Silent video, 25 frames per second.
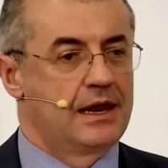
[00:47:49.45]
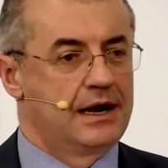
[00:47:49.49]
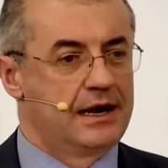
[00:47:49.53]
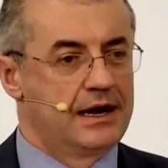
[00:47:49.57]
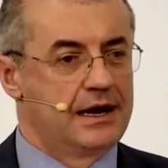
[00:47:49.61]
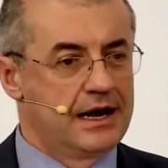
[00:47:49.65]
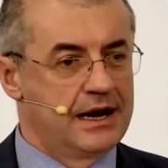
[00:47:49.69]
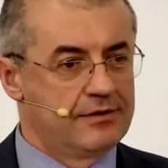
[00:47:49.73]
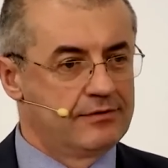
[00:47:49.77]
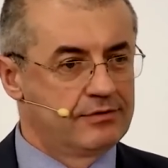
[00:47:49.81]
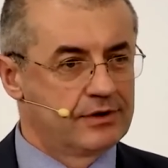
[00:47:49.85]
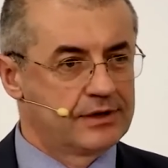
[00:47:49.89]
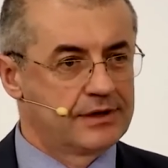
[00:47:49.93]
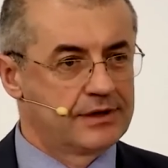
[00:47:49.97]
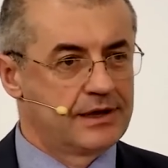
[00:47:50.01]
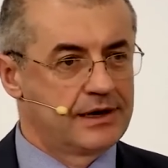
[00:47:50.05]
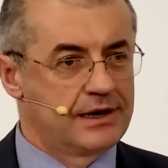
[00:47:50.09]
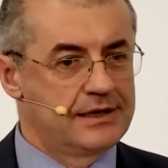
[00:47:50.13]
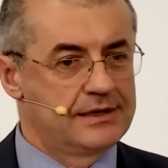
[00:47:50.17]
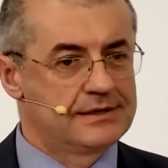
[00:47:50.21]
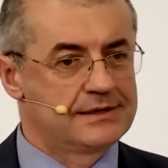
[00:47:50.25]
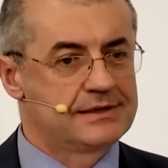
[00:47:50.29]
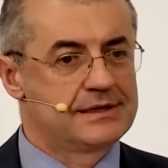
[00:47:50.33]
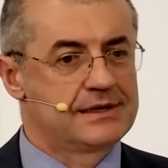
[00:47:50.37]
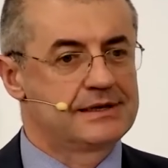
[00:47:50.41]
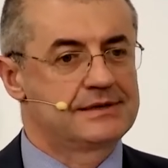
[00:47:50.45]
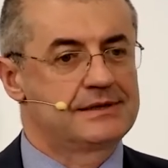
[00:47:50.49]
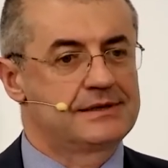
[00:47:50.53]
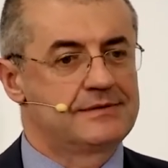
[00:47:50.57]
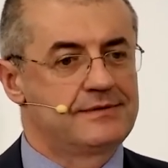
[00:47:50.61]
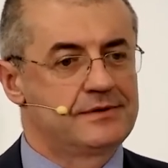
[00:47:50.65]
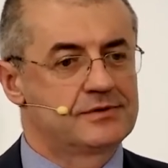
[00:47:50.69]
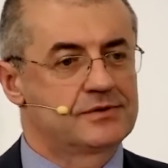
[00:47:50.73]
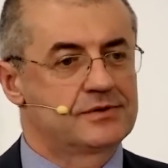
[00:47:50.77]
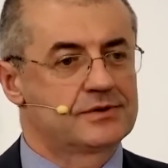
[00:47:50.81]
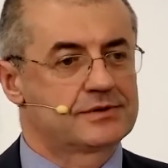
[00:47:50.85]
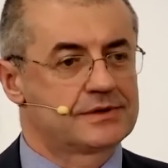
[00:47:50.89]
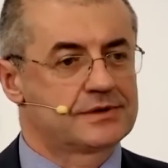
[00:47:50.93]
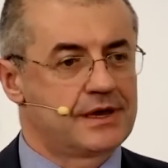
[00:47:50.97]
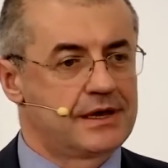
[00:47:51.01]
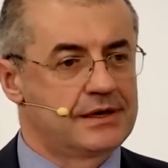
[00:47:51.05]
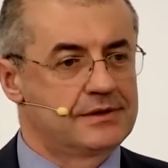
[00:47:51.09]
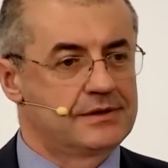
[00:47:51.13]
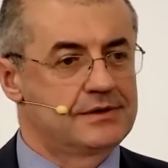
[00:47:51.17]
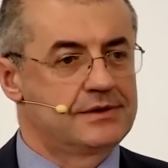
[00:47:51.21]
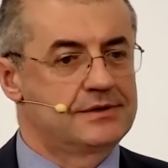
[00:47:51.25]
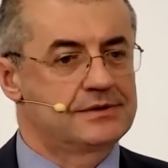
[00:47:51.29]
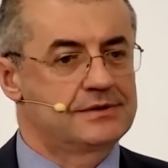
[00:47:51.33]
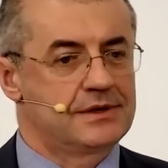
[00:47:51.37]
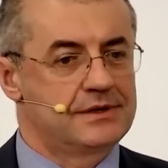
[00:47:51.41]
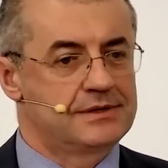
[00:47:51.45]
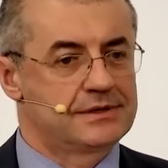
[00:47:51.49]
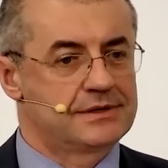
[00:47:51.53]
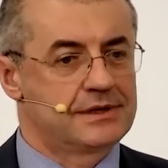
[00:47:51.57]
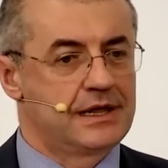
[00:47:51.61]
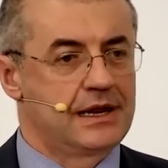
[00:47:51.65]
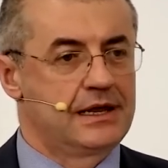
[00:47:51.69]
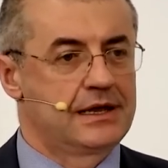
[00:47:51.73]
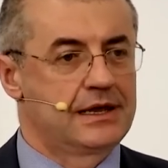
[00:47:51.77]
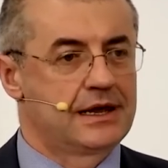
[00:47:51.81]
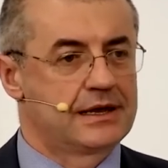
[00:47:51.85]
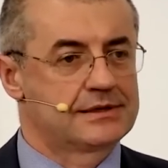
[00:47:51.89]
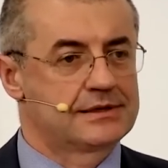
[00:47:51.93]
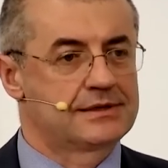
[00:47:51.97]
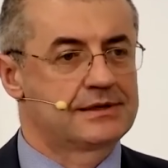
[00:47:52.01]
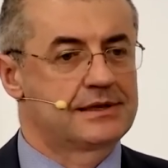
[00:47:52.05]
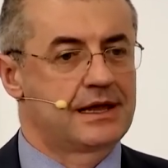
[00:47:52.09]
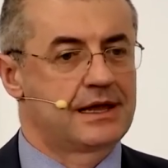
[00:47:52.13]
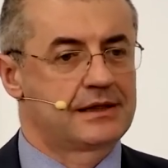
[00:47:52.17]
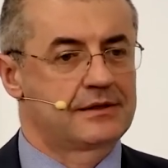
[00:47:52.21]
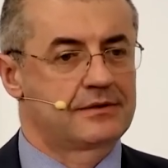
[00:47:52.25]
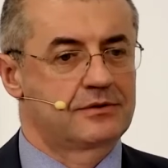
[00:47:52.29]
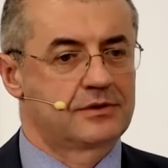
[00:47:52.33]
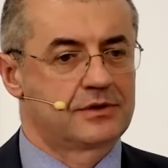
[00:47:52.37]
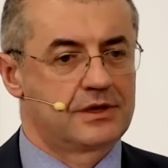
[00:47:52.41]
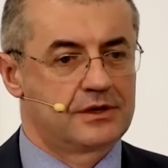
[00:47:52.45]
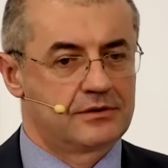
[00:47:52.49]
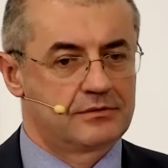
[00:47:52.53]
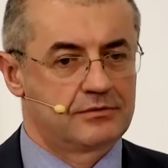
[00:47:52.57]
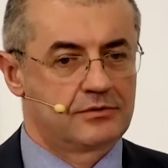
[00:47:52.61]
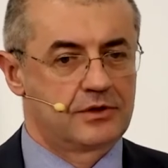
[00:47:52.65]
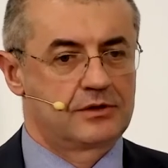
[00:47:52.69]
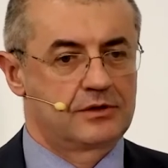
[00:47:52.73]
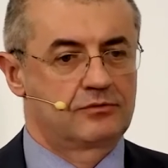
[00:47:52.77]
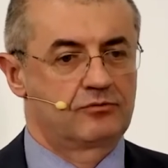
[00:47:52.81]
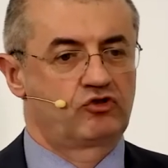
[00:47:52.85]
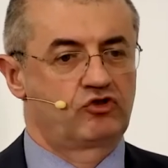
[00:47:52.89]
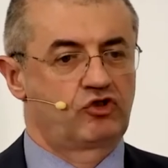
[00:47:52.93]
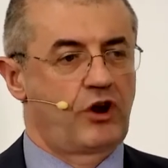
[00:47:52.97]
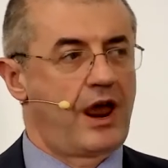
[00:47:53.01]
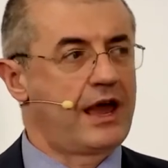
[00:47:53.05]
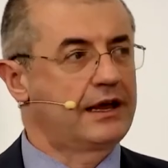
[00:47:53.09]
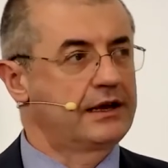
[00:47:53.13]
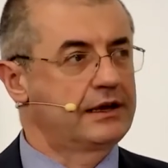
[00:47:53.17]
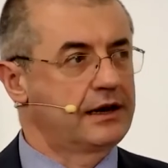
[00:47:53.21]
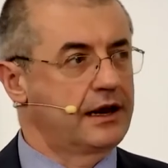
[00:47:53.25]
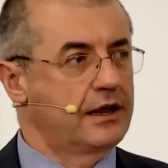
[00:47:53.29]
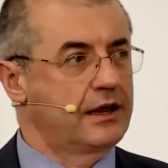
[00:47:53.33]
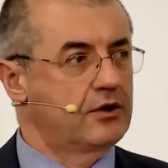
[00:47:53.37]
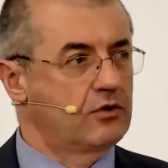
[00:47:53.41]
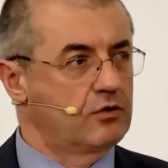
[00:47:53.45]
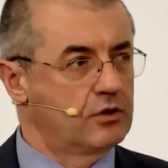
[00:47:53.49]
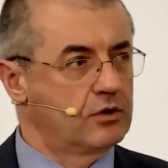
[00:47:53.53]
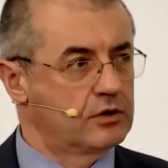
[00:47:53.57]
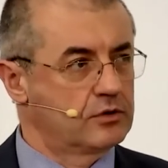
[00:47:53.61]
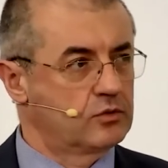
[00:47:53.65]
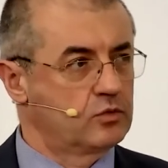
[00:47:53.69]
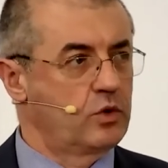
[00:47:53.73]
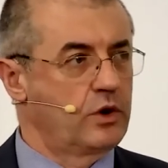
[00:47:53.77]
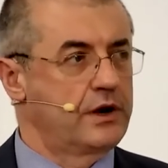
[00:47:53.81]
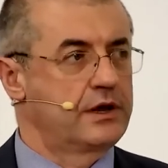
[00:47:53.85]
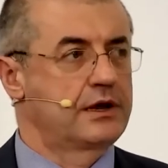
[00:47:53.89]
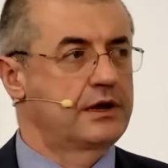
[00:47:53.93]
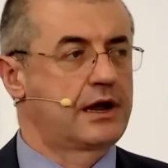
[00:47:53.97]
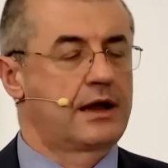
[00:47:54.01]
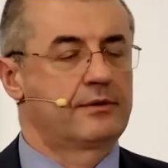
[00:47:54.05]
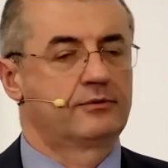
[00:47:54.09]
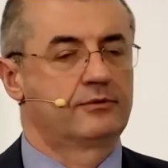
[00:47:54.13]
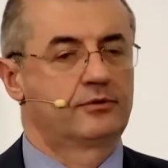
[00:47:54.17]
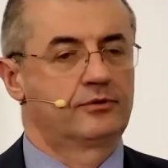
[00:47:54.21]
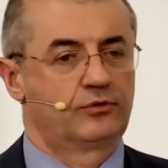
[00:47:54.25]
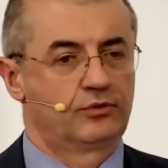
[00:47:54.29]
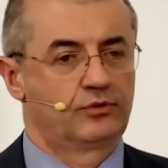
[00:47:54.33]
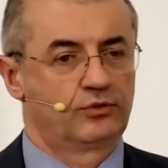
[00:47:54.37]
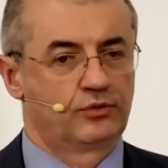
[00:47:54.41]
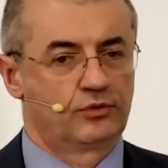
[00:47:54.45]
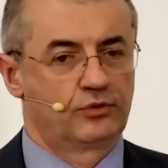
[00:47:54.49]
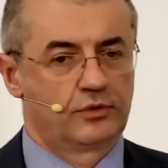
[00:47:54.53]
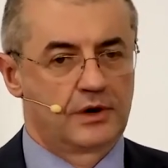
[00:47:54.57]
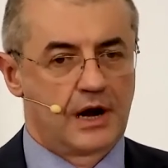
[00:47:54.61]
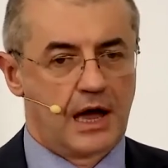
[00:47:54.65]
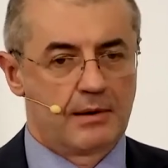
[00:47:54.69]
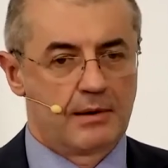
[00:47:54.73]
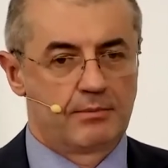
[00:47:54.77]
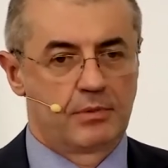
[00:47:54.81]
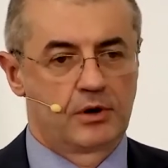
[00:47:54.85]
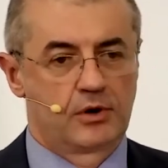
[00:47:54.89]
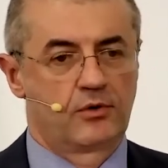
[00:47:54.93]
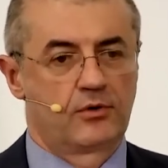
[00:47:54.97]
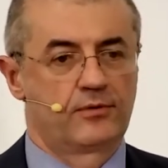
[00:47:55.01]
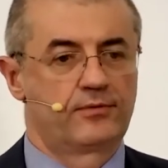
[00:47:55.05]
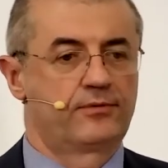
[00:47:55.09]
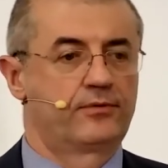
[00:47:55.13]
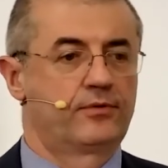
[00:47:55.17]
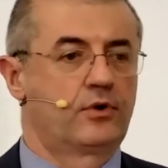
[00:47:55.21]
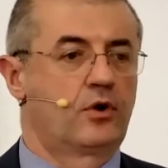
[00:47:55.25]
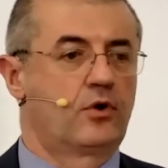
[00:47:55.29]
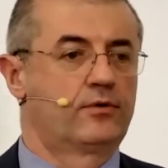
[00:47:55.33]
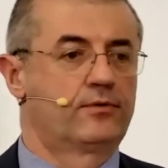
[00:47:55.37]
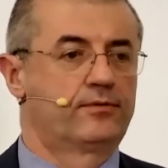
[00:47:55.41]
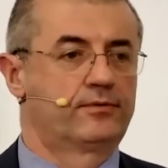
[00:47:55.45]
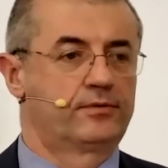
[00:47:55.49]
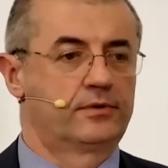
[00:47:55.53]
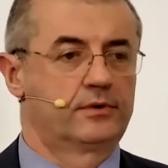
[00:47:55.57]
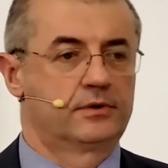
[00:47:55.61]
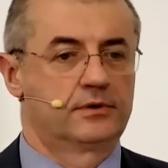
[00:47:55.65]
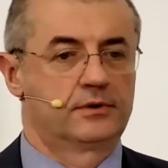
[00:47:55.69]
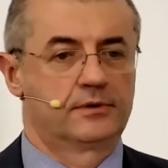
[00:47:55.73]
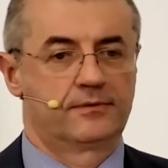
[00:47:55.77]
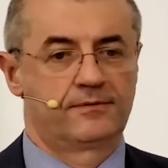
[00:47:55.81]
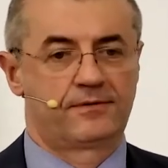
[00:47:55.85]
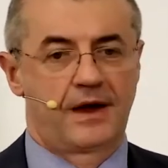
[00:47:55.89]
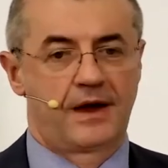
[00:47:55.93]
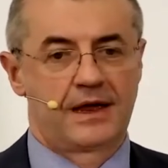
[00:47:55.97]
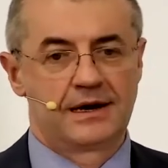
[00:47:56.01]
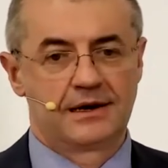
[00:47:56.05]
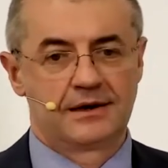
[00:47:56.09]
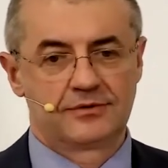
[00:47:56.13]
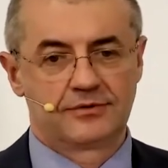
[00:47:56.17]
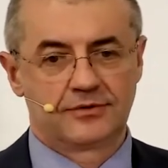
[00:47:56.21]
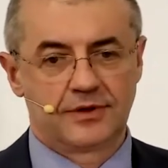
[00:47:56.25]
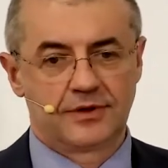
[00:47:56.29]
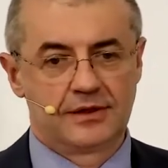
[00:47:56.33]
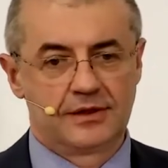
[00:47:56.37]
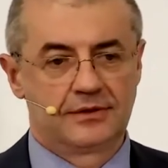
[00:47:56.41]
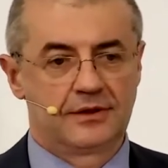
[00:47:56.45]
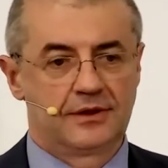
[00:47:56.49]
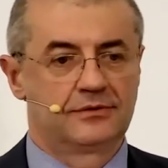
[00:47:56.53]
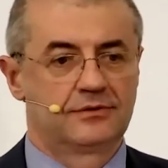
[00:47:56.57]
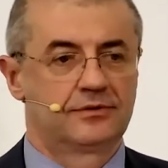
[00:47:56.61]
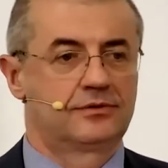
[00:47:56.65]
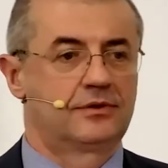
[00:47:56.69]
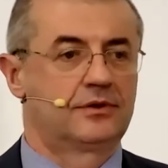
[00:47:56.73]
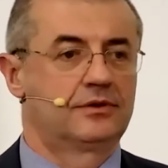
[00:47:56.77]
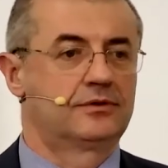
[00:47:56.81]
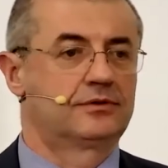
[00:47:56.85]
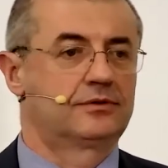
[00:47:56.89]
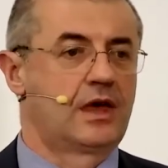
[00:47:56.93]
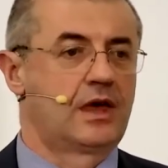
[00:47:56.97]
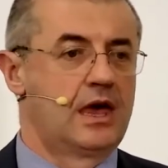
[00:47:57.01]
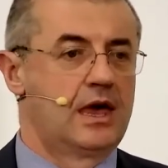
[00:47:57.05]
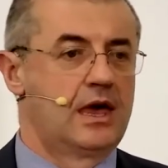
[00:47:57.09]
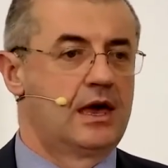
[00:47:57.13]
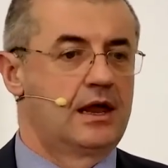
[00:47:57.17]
Nevertheless, the civil society is telling us that the track record when it comes to number of final sentences,